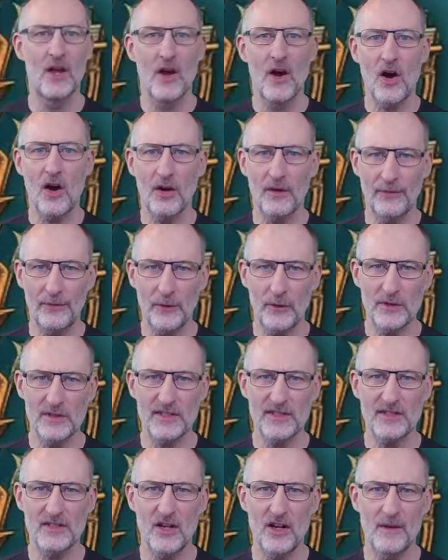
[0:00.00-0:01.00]
Our first
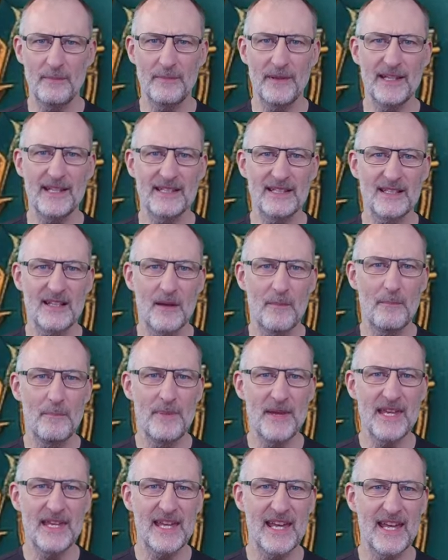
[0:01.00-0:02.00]
stop is
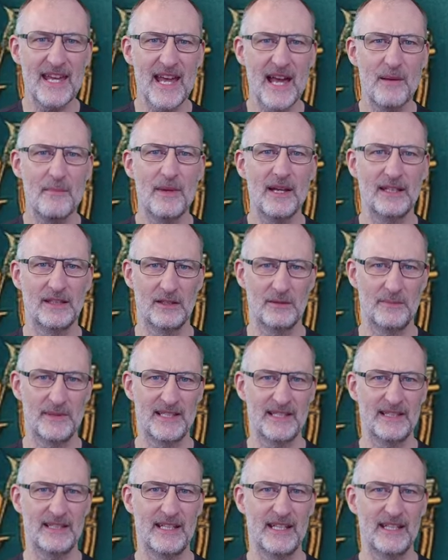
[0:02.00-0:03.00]
PKM and
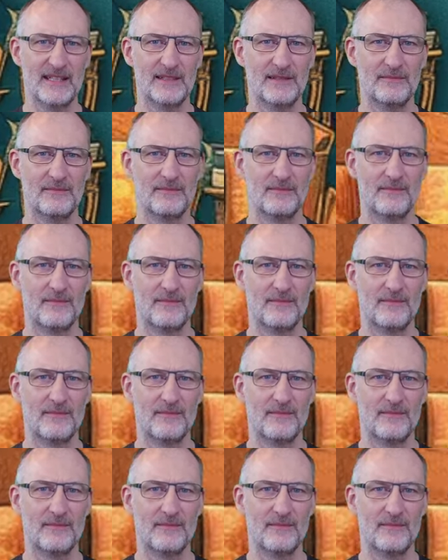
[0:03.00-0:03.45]
Obsidian.